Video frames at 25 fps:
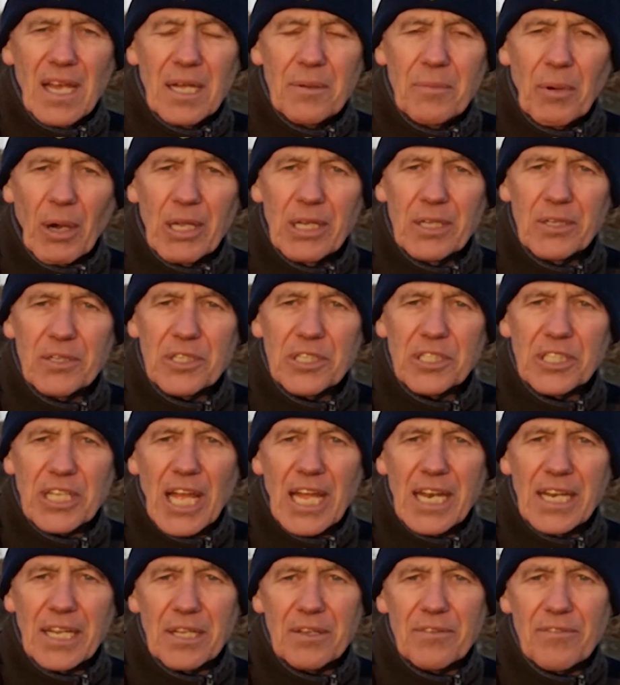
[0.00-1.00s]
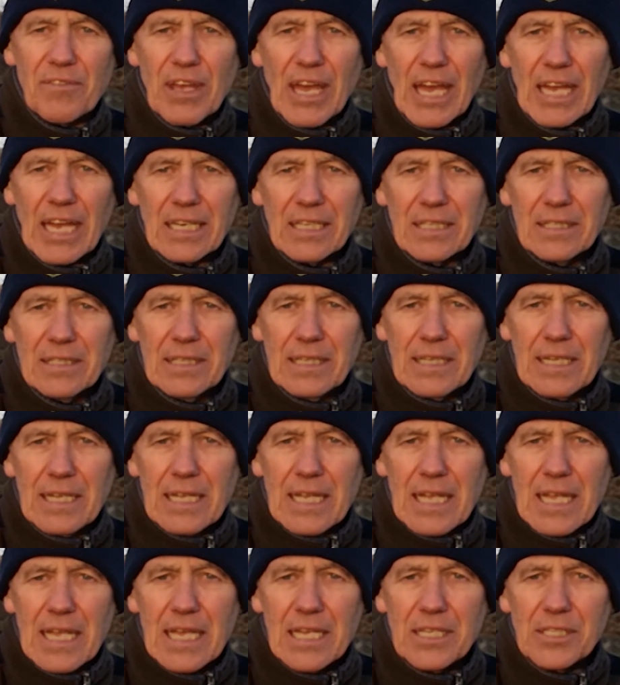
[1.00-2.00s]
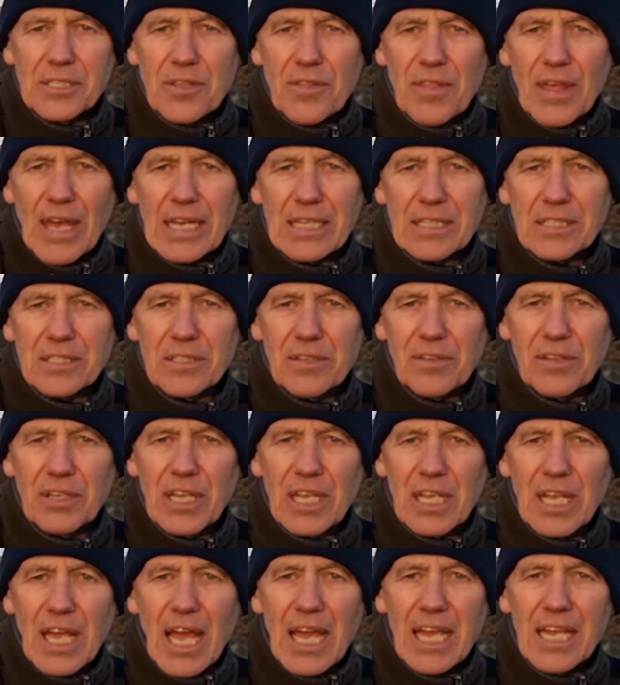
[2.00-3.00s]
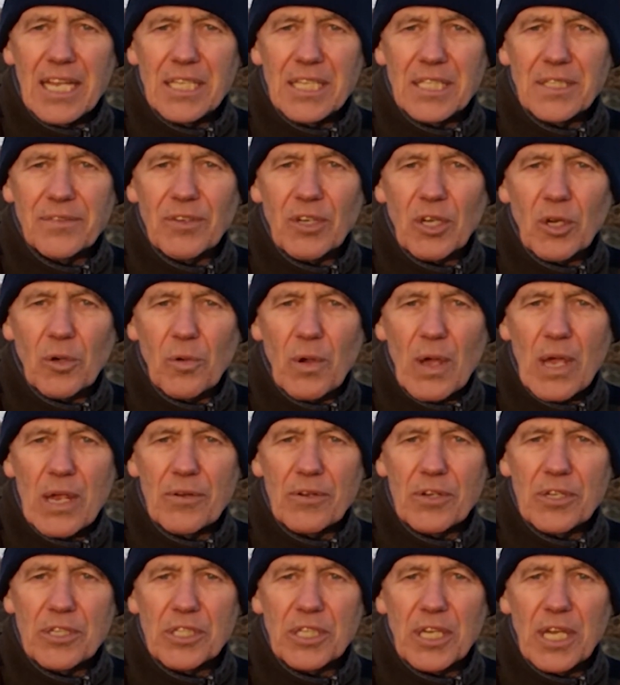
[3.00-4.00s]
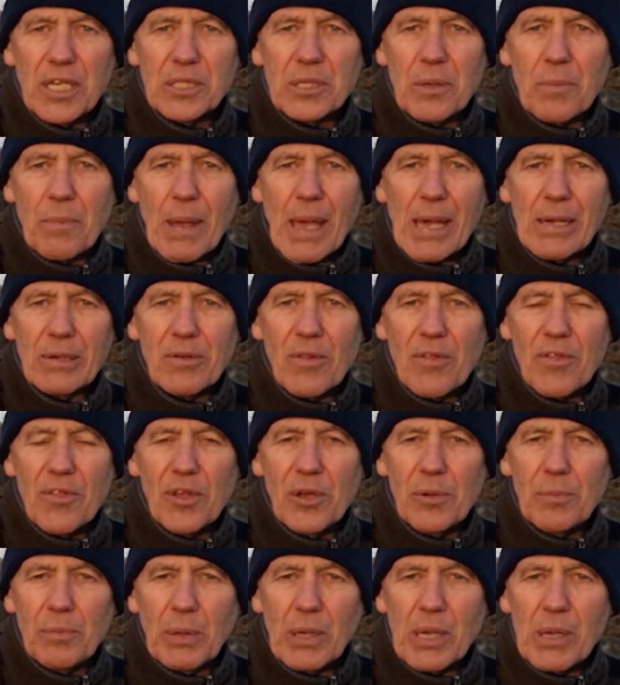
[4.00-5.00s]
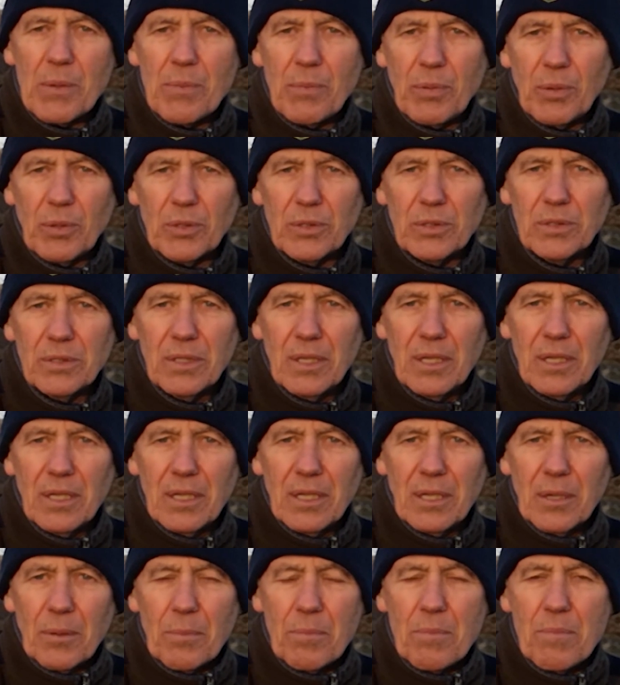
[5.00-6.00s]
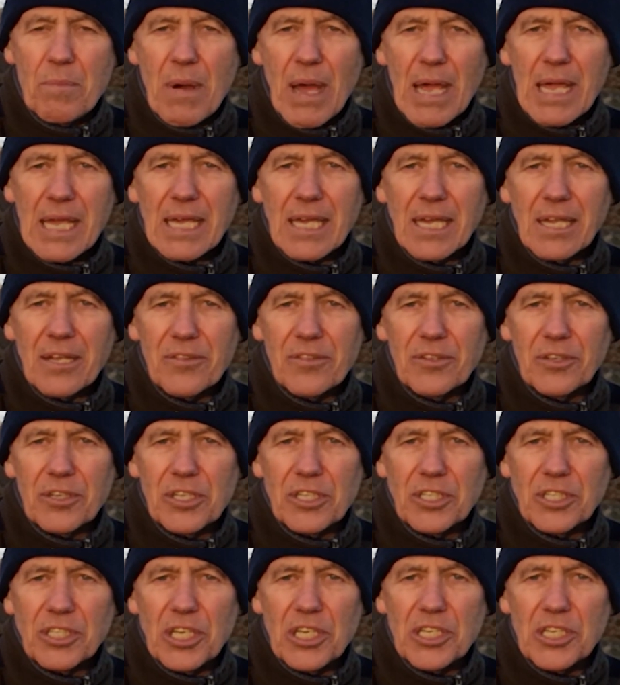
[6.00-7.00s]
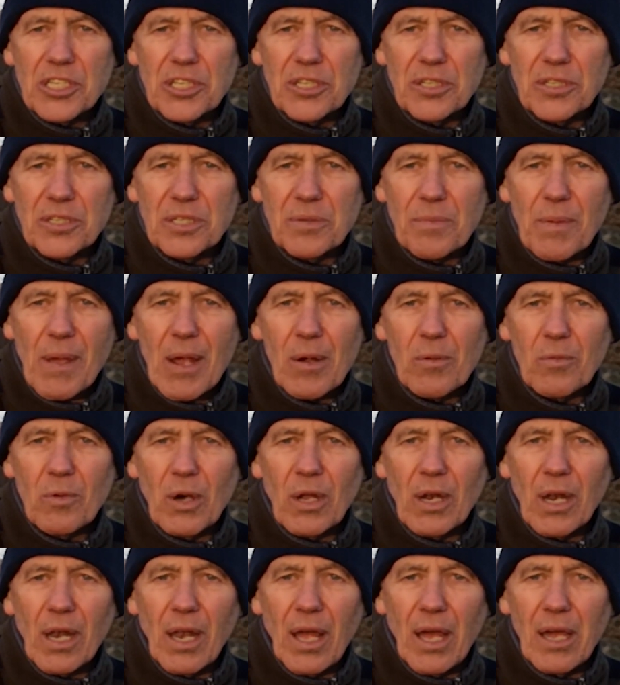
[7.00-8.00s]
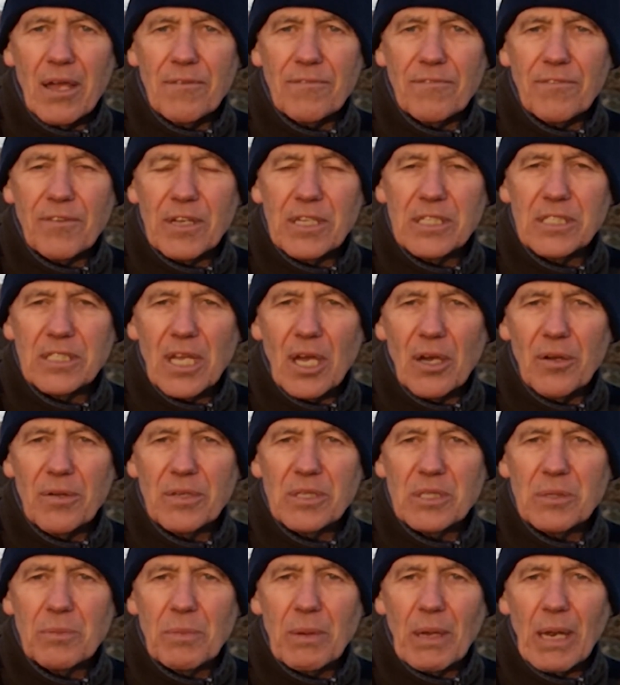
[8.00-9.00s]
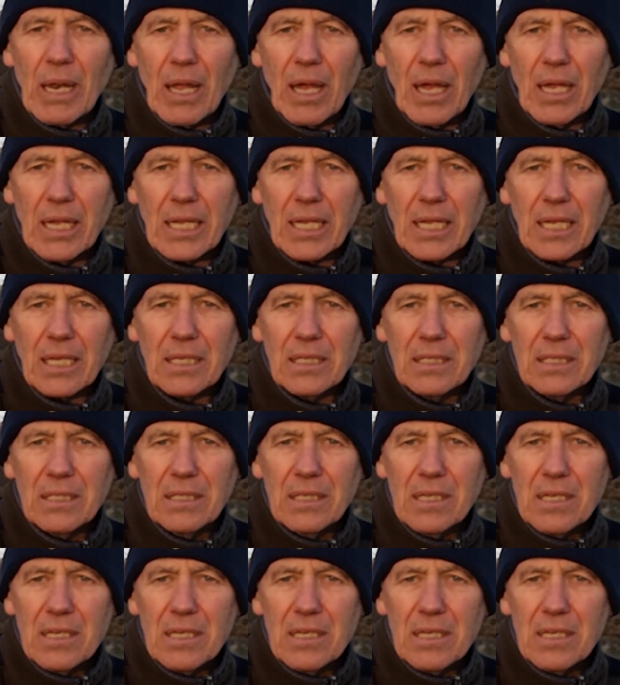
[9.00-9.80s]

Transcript: And my understanding of that is that the age of Aquarius is about the people making the decisions about what life is going to be like.